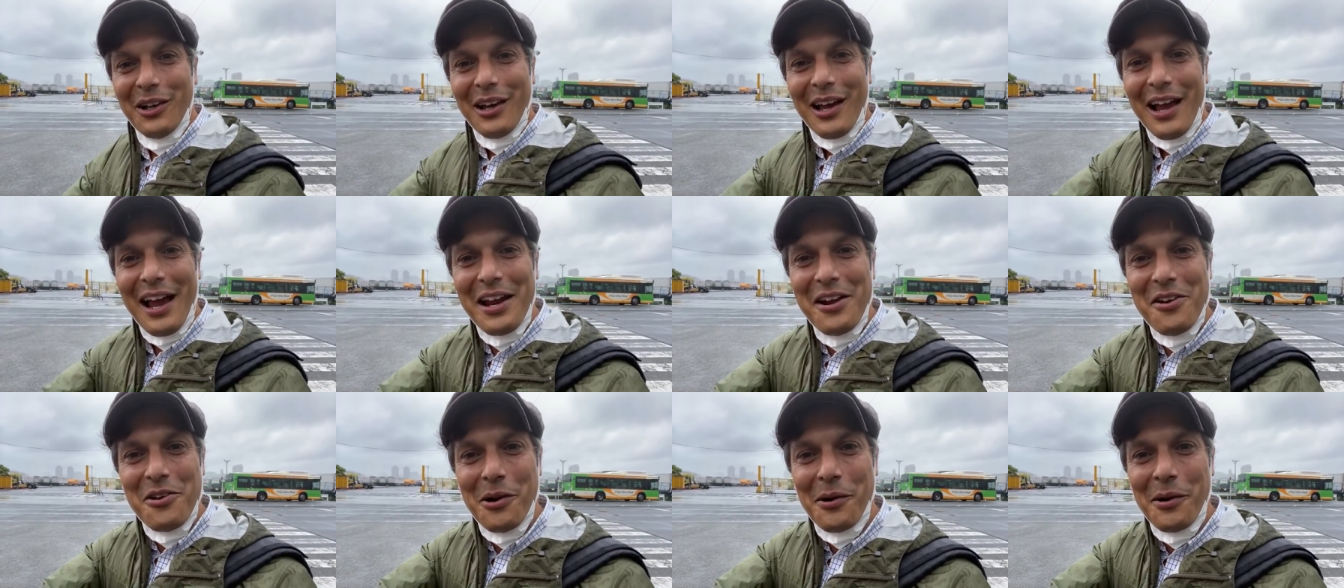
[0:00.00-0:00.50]
How
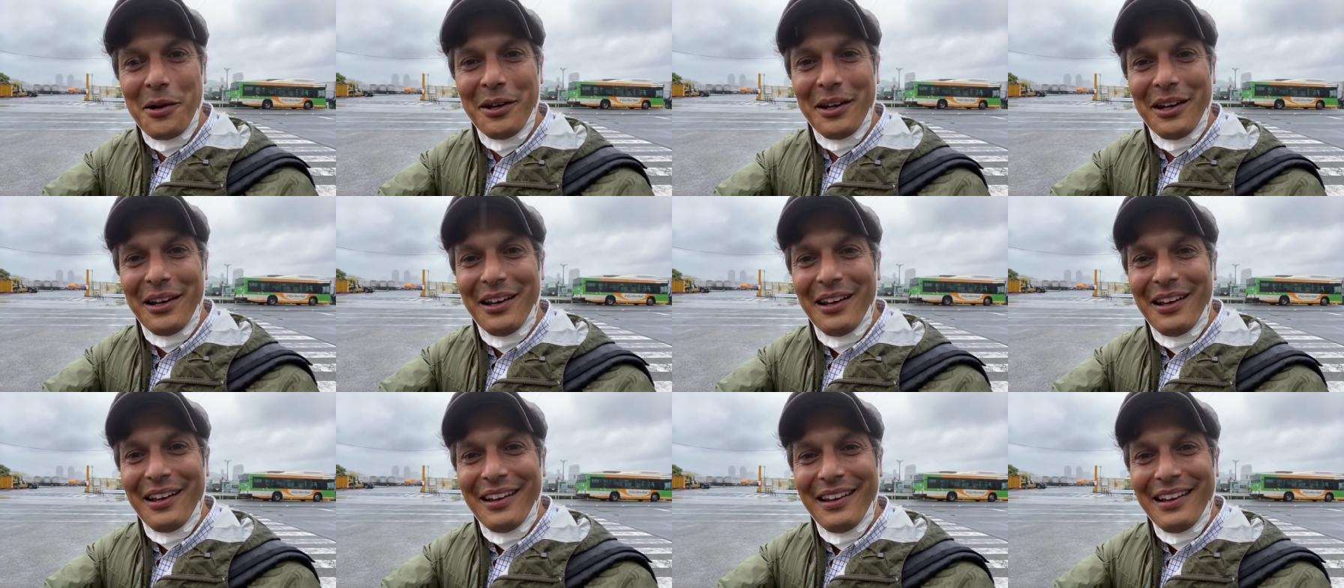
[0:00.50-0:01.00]
you doing?
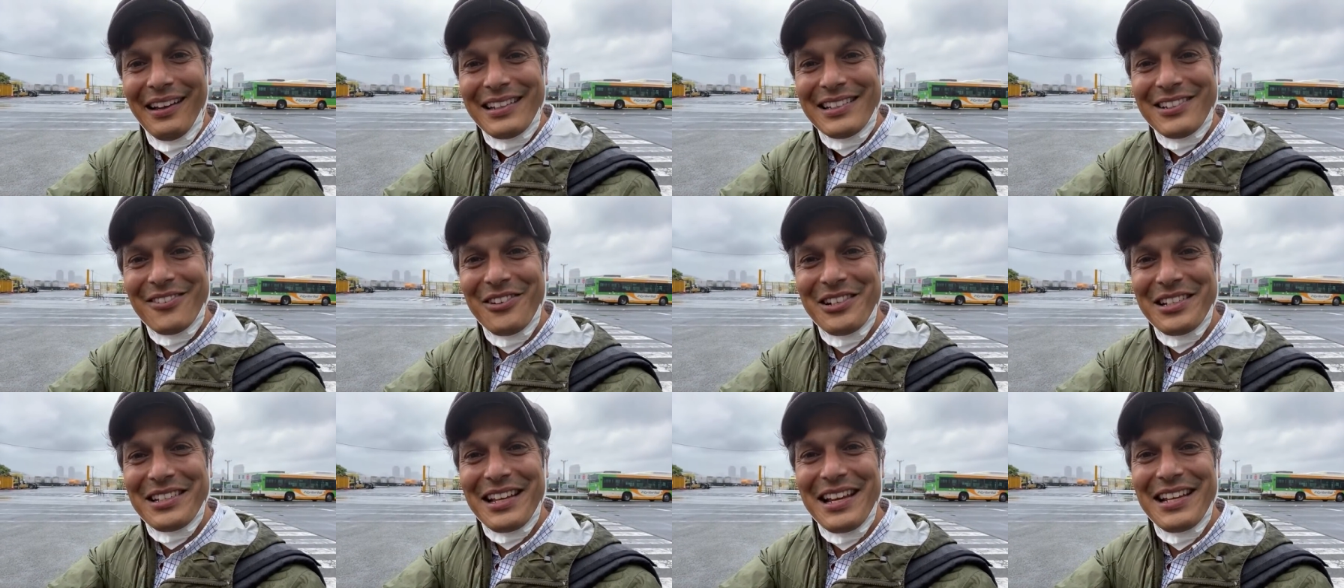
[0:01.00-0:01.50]
It's
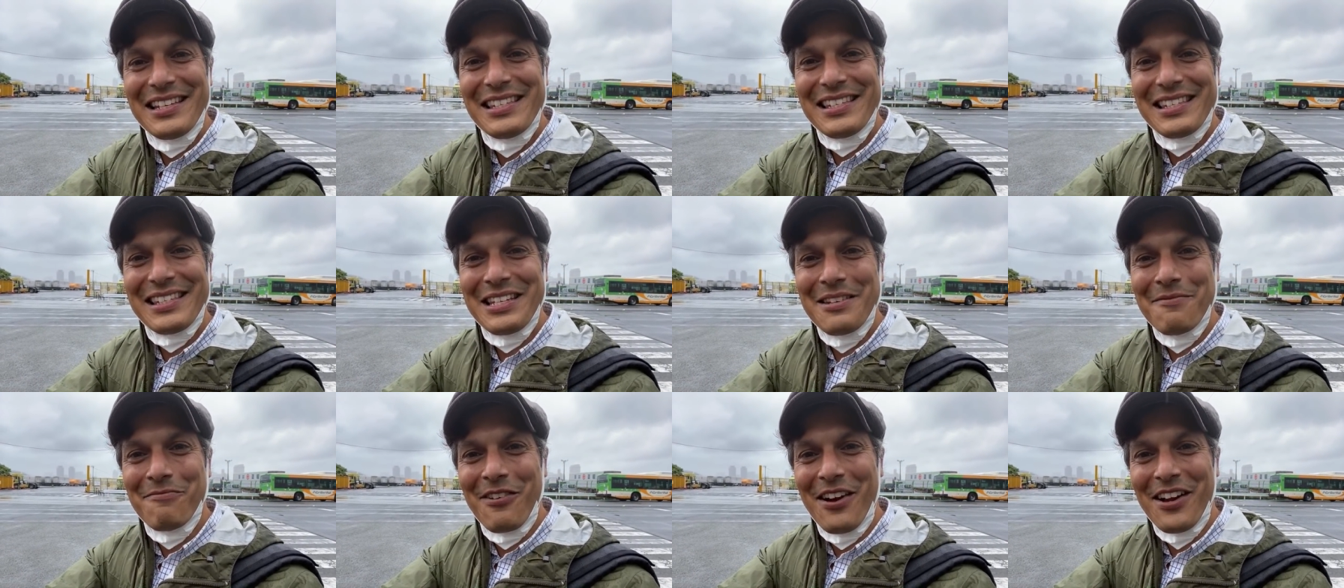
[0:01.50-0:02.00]
always nice to
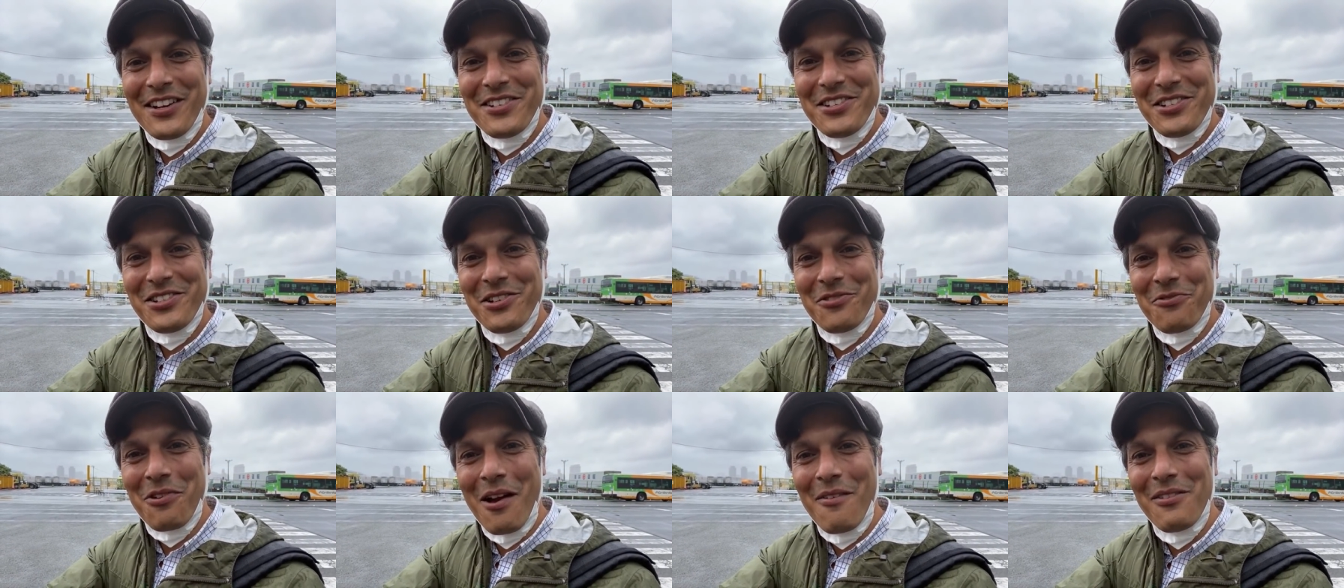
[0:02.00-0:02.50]
see Bradshaw
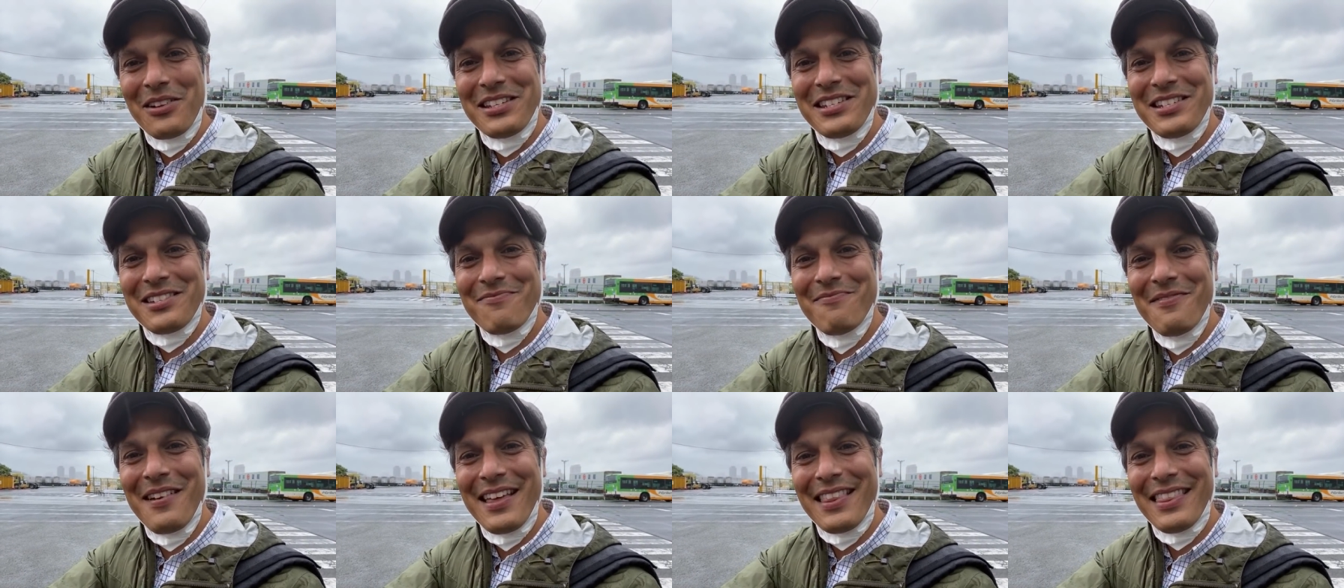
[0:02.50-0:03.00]
Studio. Robin
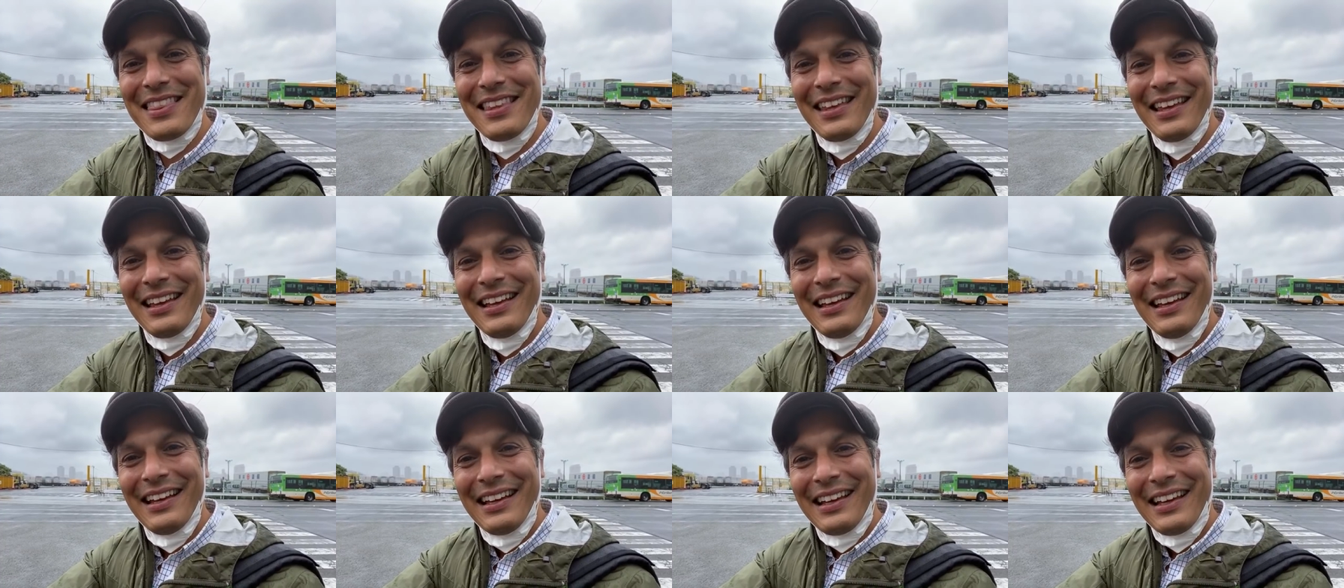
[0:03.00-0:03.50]
Smith,
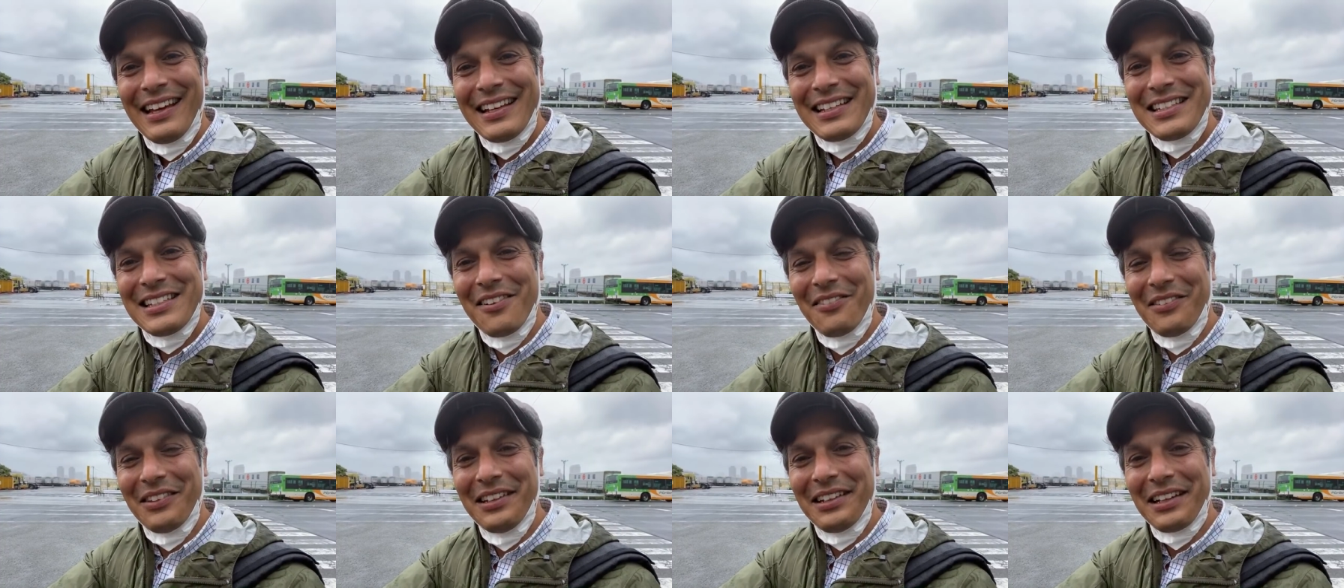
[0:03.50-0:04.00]
get
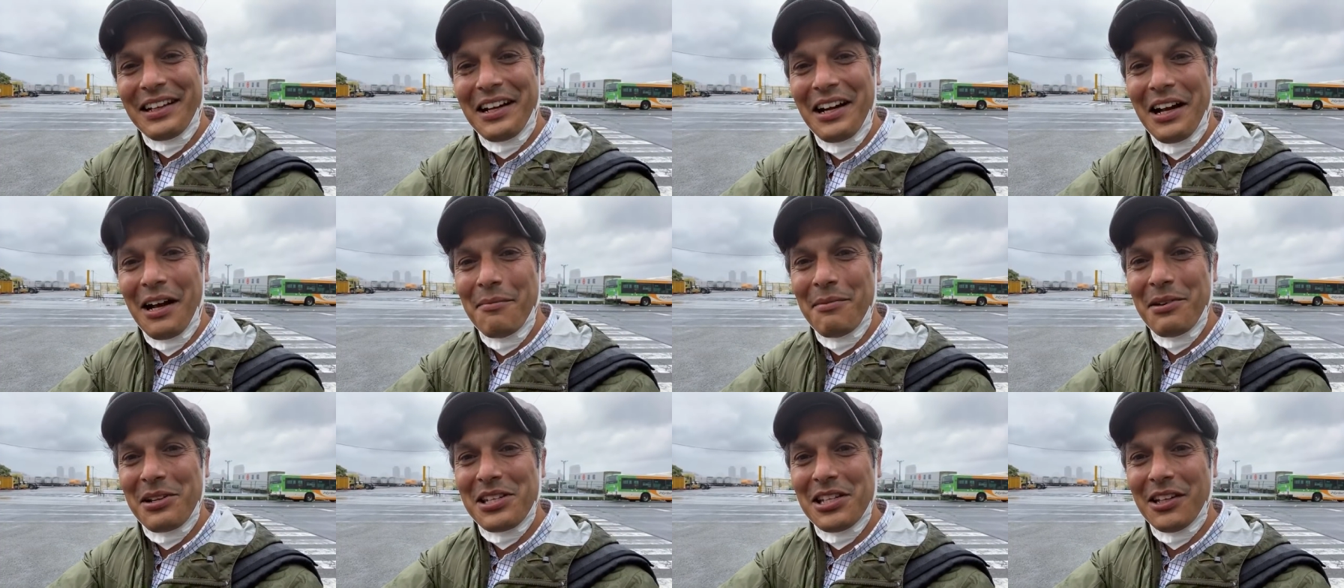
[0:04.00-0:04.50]
something to
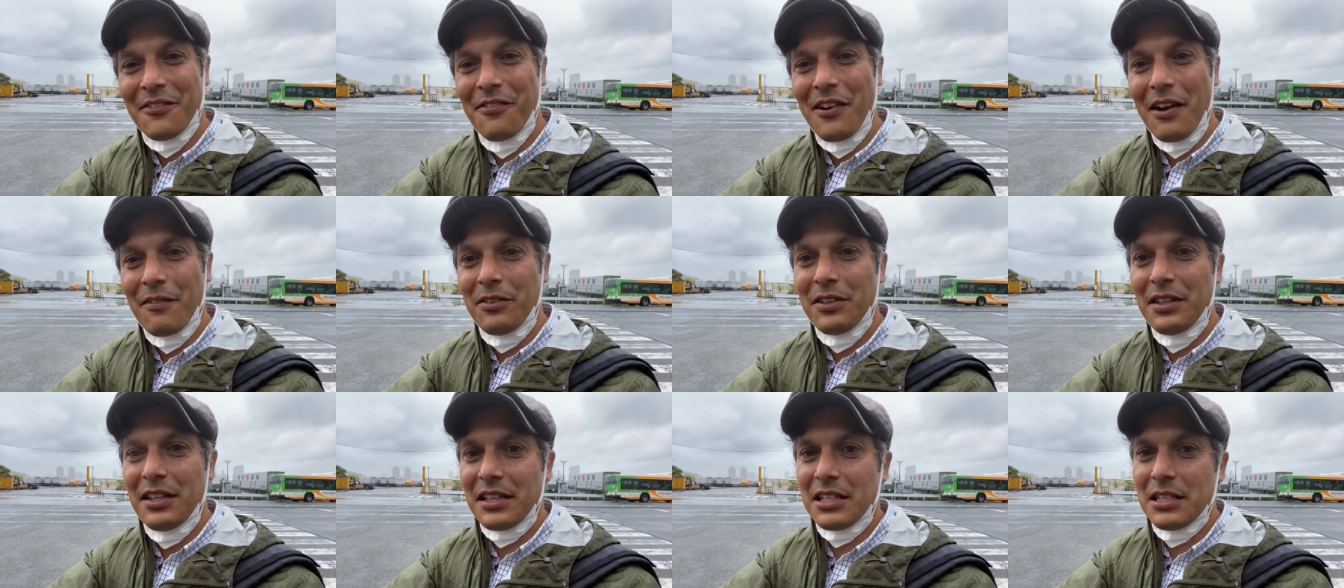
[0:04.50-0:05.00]
calm yourself
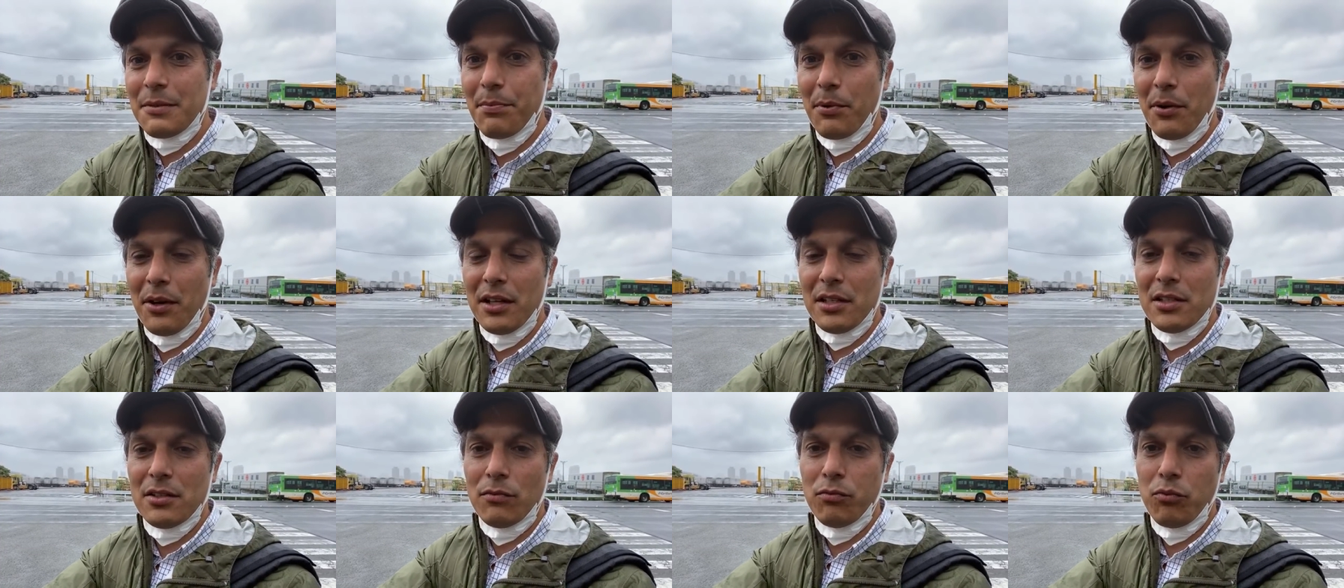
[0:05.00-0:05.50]
after the
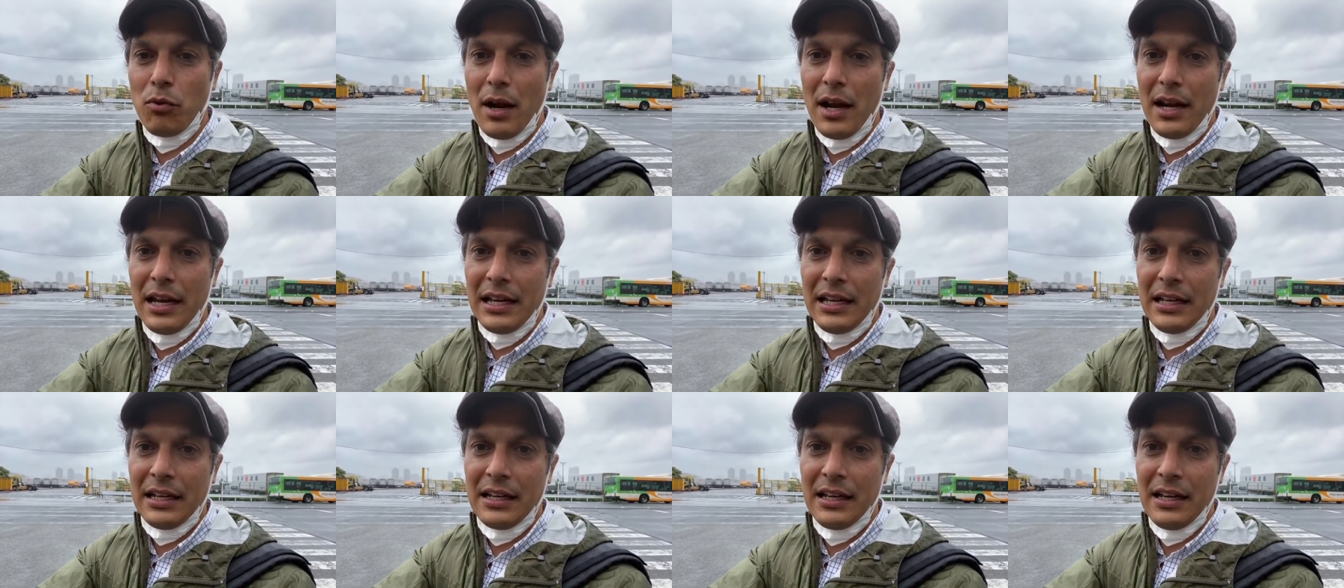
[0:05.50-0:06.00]
experience of
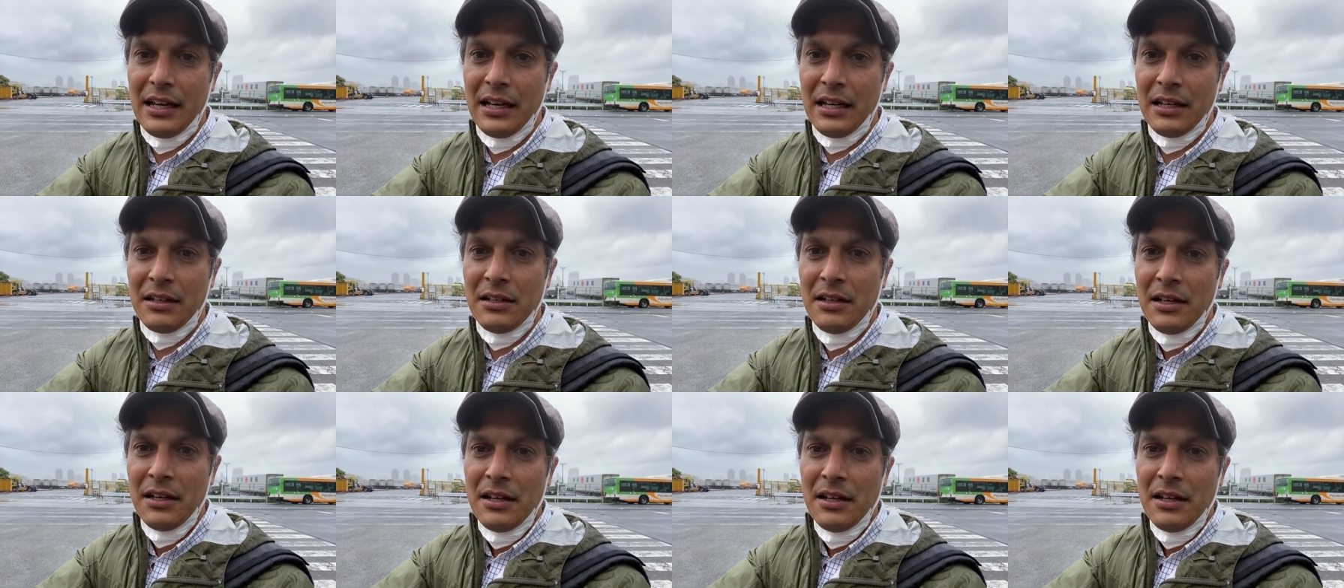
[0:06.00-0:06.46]
waiting in